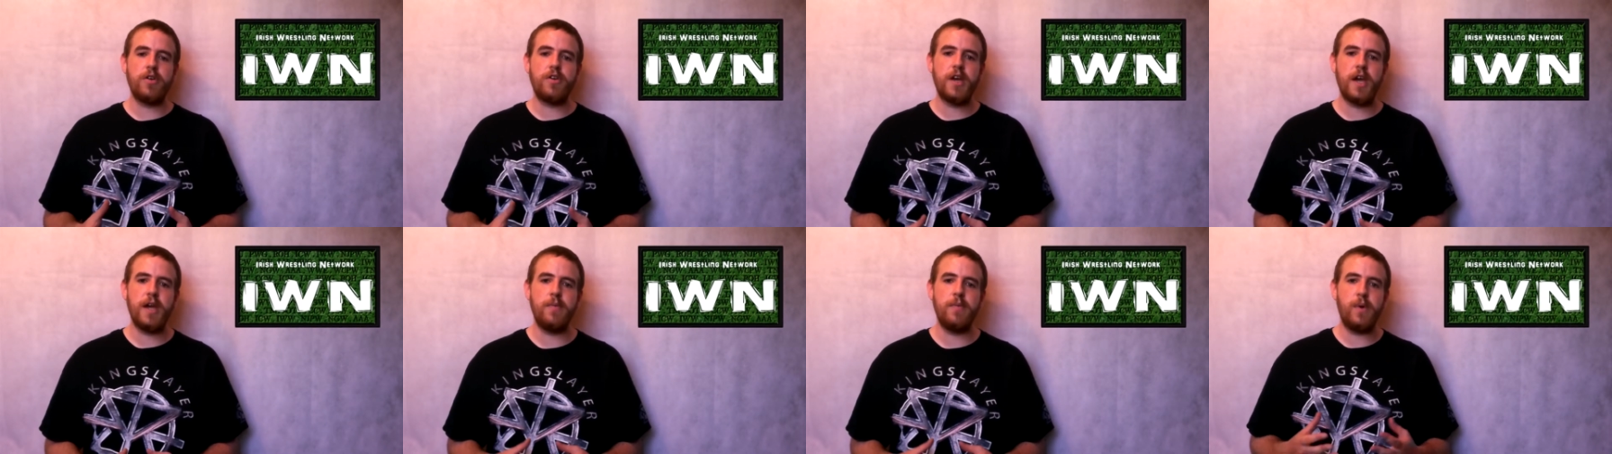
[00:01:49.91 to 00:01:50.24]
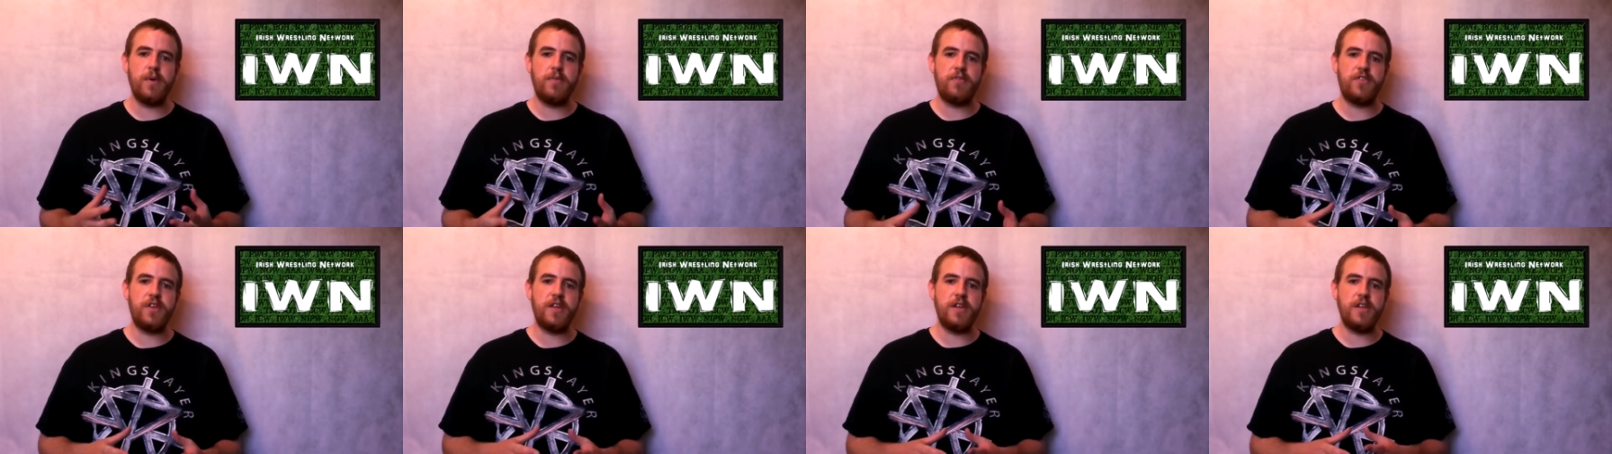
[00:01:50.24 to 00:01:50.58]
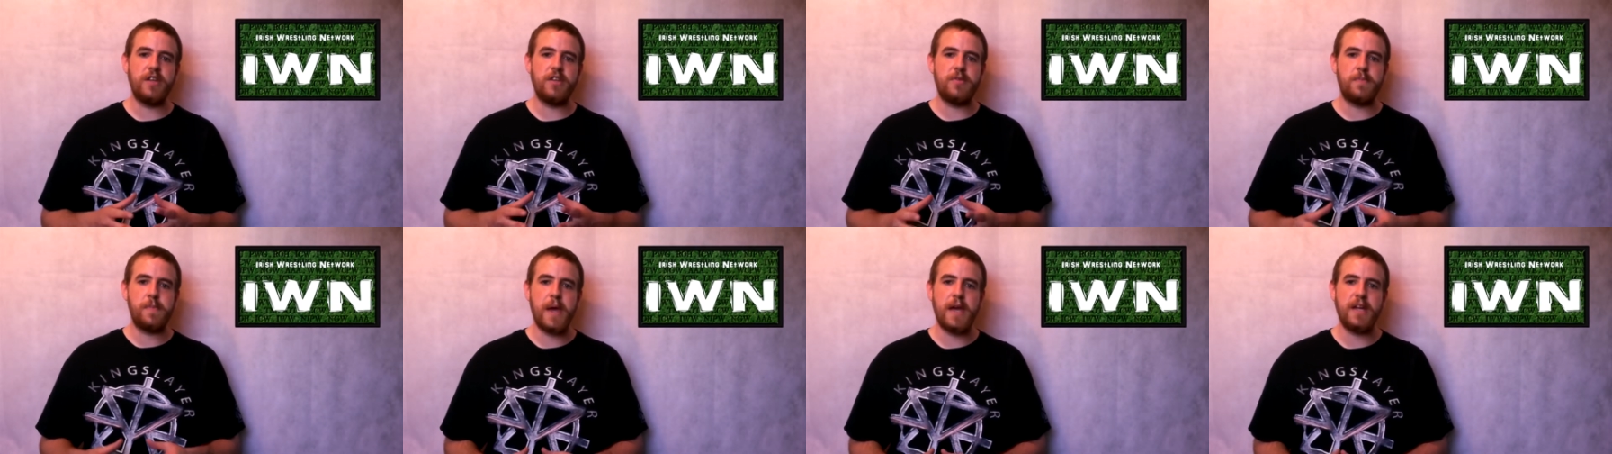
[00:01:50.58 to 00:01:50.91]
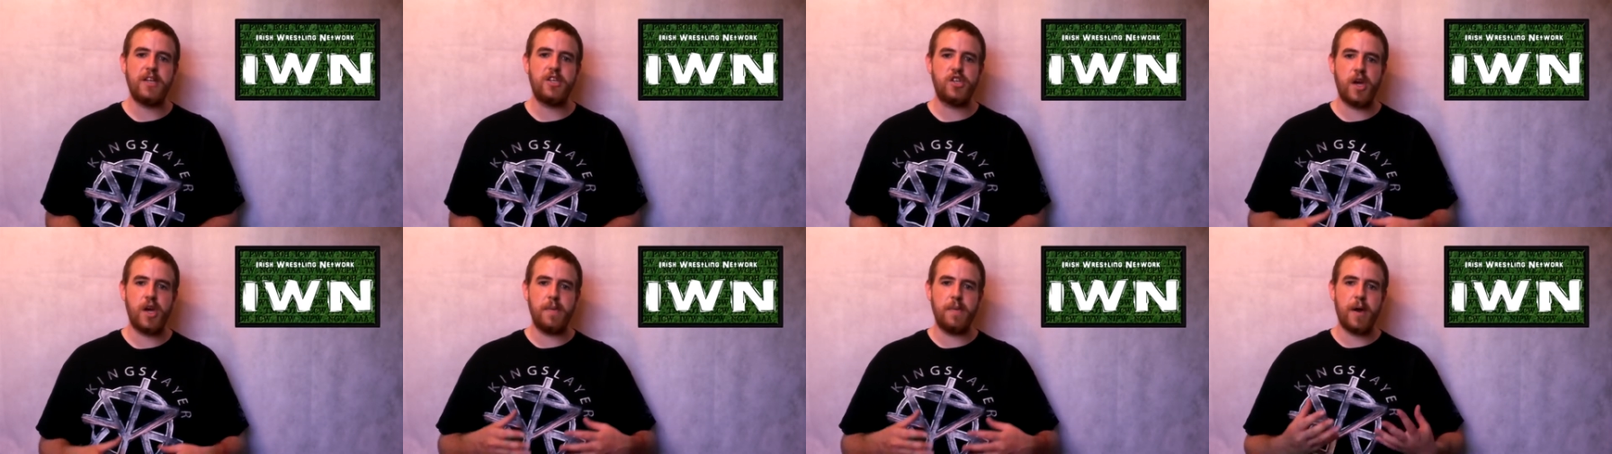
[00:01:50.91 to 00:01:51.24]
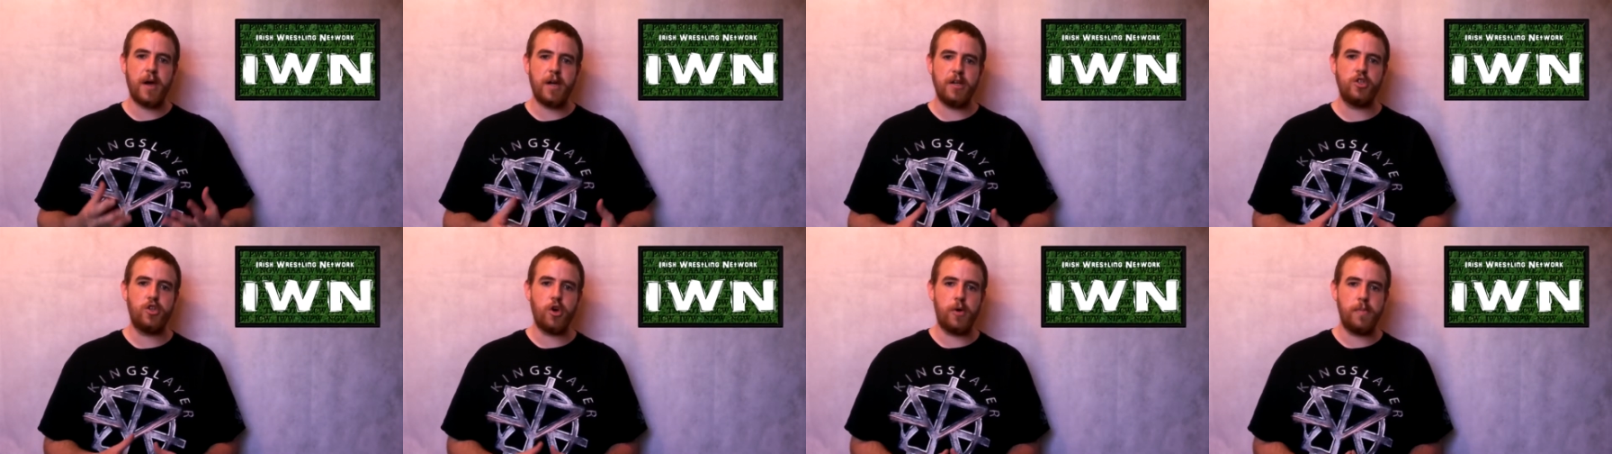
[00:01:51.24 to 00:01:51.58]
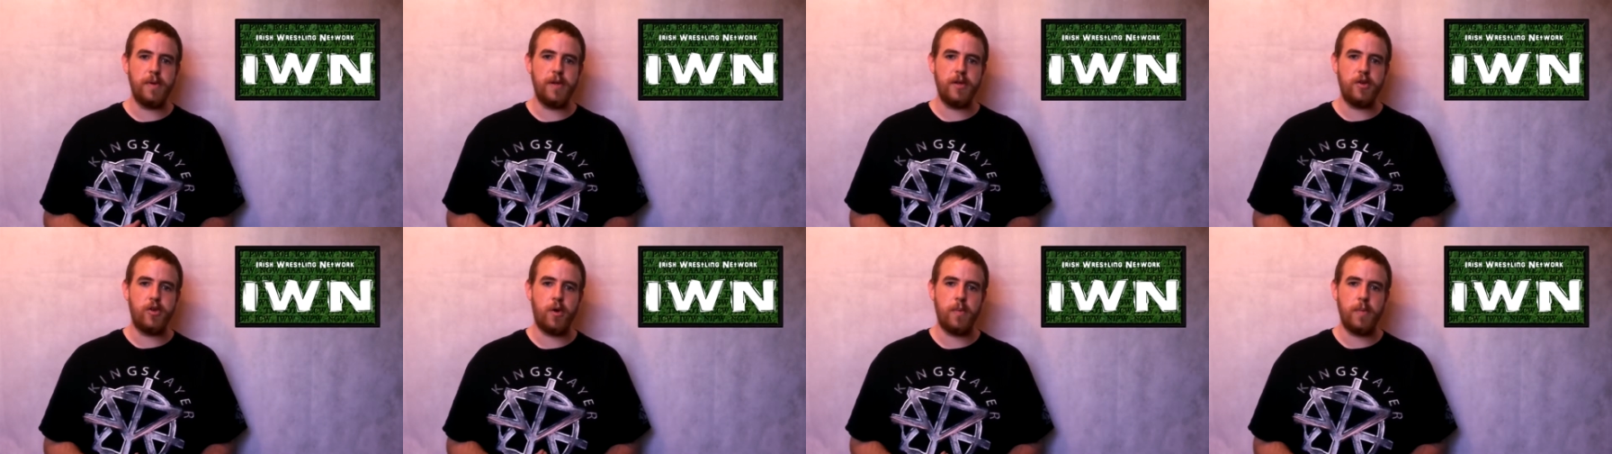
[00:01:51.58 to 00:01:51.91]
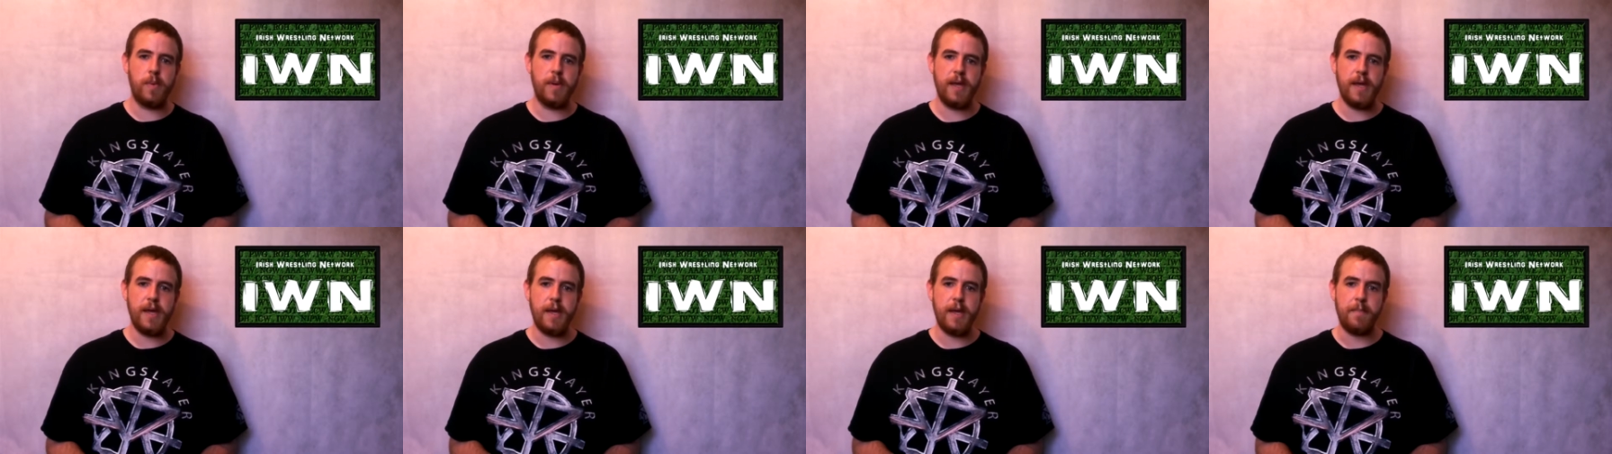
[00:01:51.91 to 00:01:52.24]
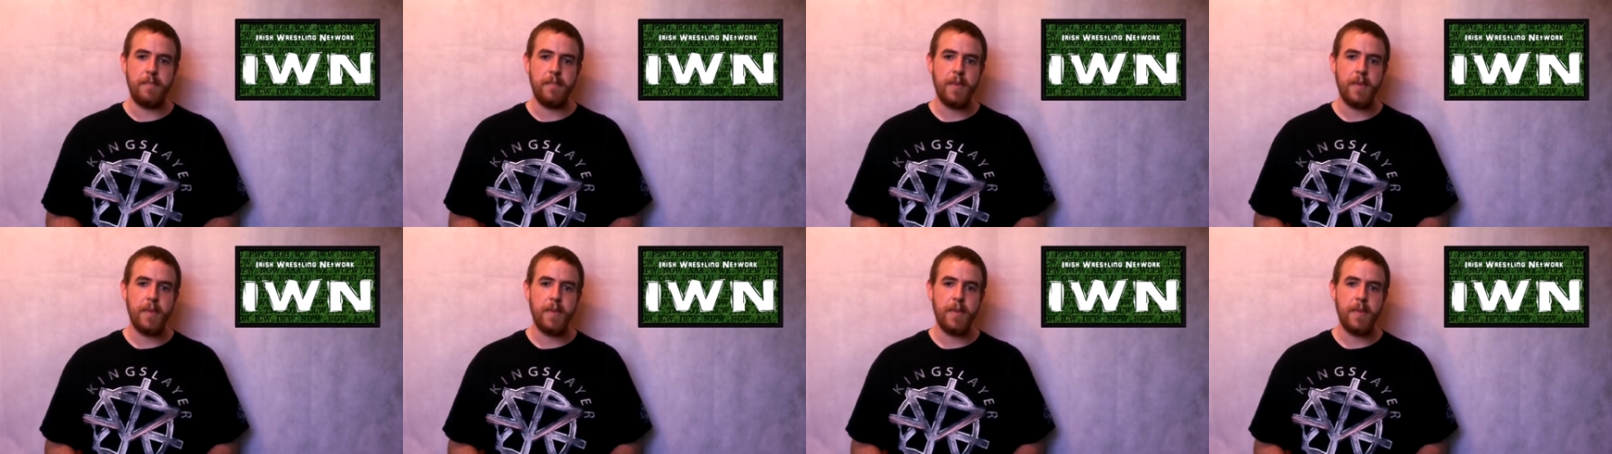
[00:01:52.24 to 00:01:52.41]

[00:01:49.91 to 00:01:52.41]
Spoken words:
time we've seen this match type on WWE.